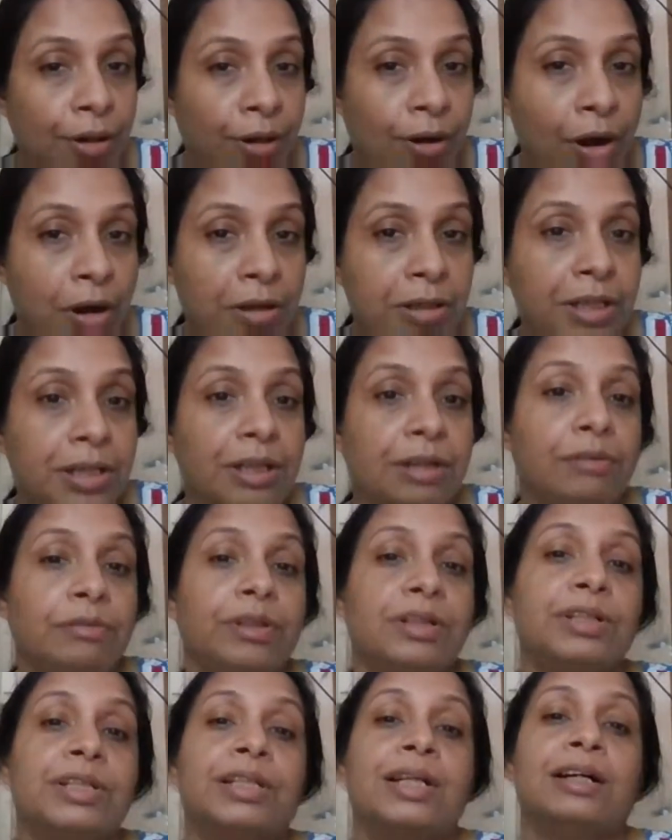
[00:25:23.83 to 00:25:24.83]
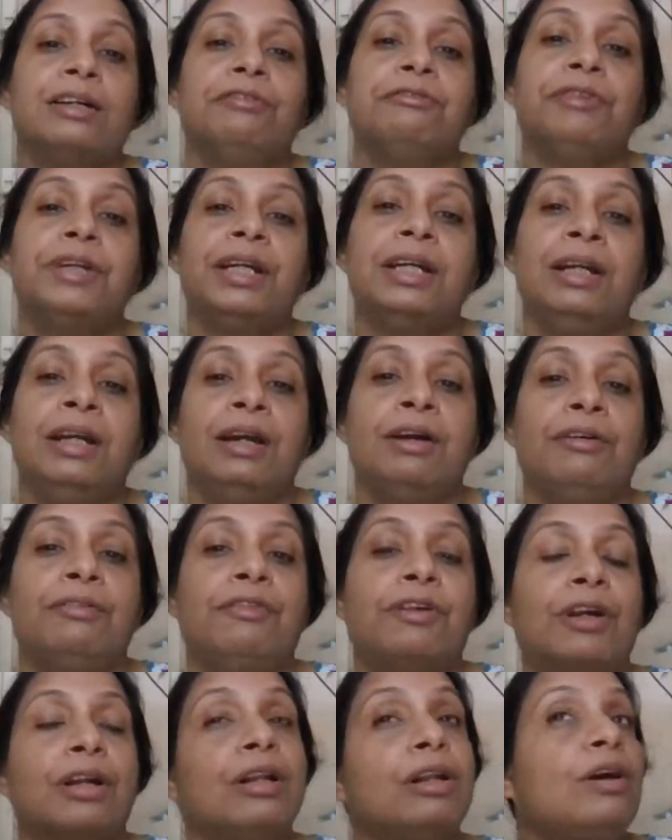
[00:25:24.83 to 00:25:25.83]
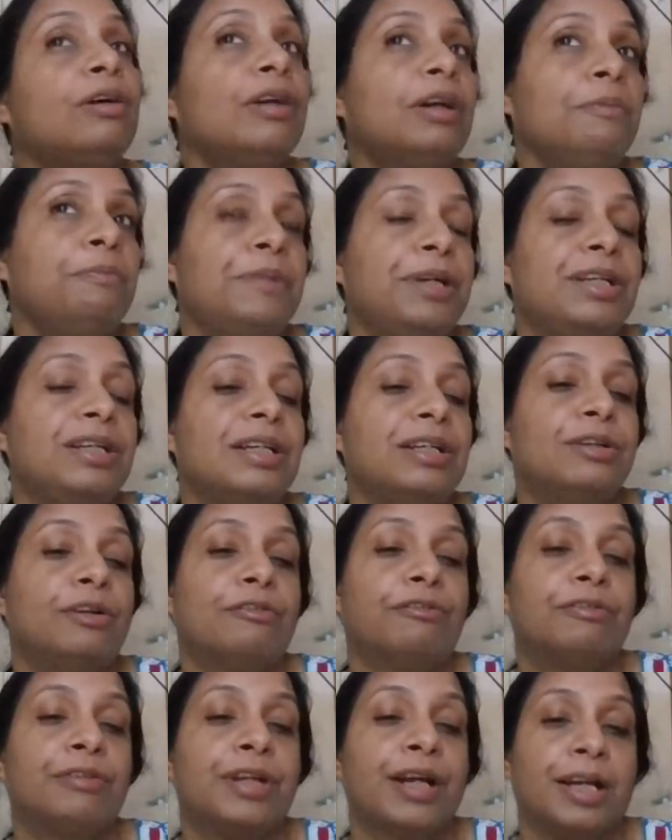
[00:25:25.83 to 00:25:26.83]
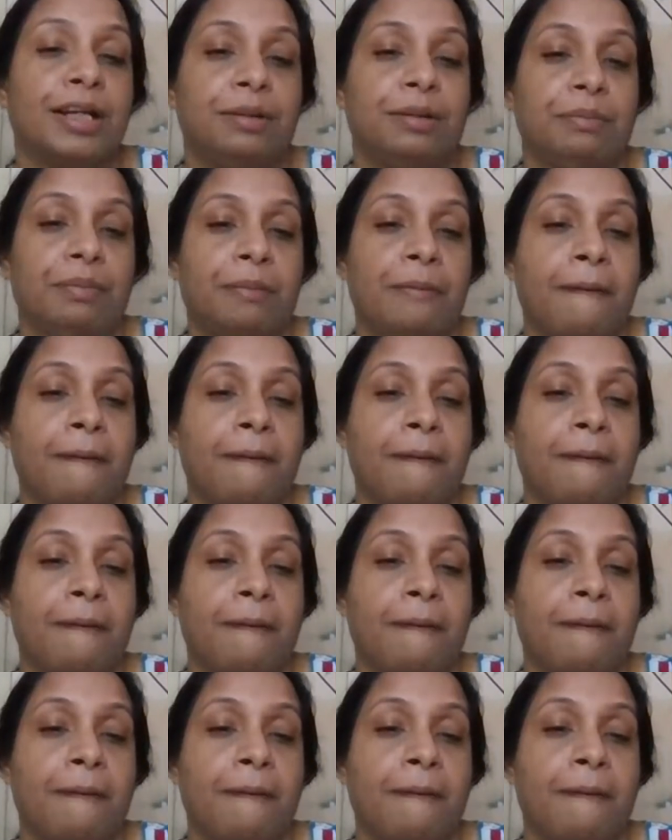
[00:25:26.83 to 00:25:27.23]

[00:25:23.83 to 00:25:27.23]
continue the survey for a longer period of time.